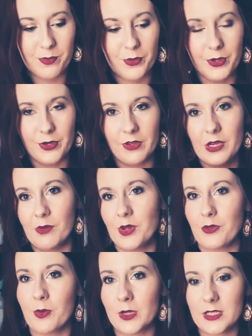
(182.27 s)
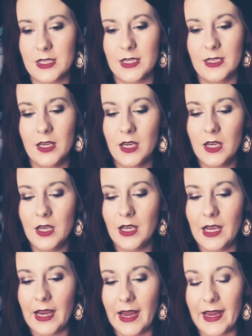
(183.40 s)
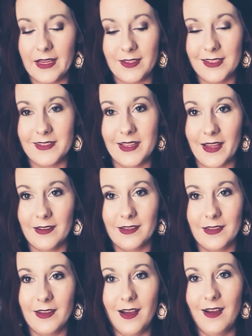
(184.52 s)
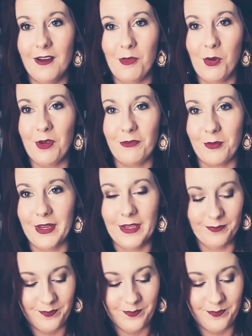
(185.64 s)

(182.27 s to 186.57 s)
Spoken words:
or another person. It is that aha moment for me